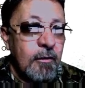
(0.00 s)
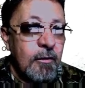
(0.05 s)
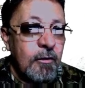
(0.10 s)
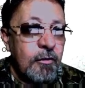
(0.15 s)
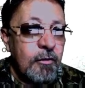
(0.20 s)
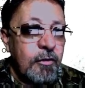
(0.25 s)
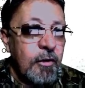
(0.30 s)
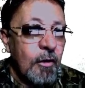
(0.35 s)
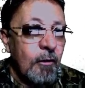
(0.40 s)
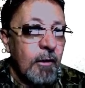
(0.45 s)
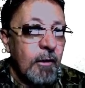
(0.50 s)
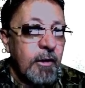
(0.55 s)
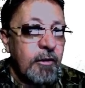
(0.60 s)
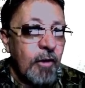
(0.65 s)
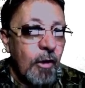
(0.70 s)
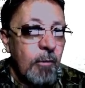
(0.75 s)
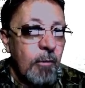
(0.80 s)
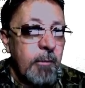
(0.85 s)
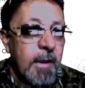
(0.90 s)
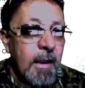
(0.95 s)
she only
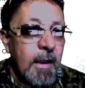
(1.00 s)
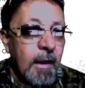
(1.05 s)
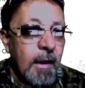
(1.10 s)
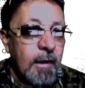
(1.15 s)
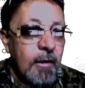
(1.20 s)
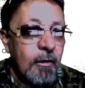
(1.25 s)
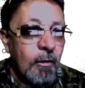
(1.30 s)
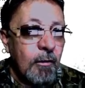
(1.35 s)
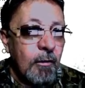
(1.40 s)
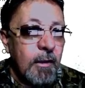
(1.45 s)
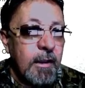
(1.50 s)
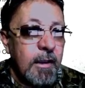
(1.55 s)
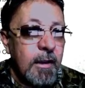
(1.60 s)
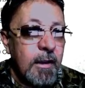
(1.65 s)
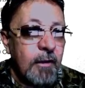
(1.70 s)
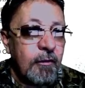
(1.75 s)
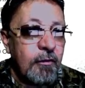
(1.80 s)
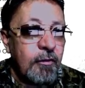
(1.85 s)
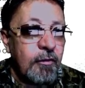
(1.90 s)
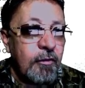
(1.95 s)
told me I could only
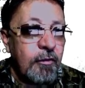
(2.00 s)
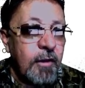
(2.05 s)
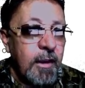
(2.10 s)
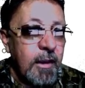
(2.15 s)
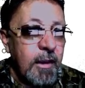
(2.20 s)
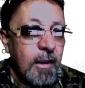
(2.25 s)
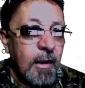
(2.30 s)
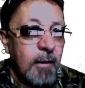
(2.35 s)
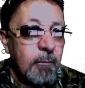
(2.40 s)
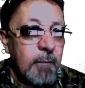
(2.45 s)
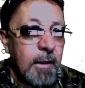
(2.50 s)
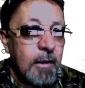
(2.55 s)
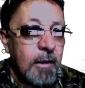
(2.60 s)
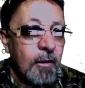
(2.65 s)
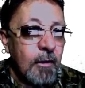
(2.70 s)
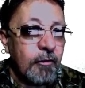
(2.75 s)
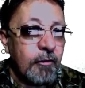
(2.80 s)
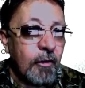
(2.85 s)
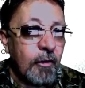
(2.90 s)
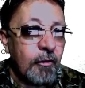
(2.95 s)
get 10
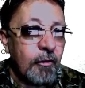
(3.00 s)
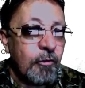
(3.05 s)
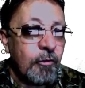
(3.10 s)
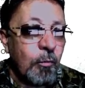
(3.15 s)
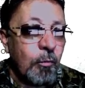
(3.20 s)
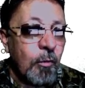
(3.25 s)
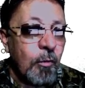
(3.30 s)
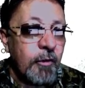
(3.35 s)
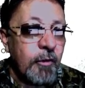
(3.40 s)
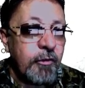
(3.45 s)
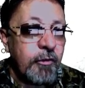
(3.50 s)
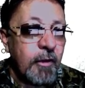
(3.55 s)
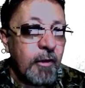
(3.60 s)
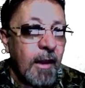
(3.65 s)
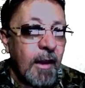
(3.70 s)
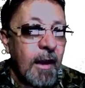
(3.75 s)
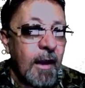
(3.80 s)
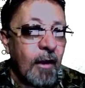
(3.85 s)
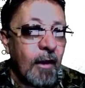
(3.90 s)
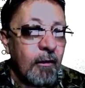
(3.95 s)
because there's one still
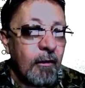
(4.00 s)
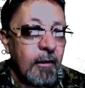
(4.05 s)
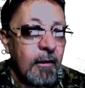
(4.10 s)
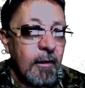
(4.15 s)
out.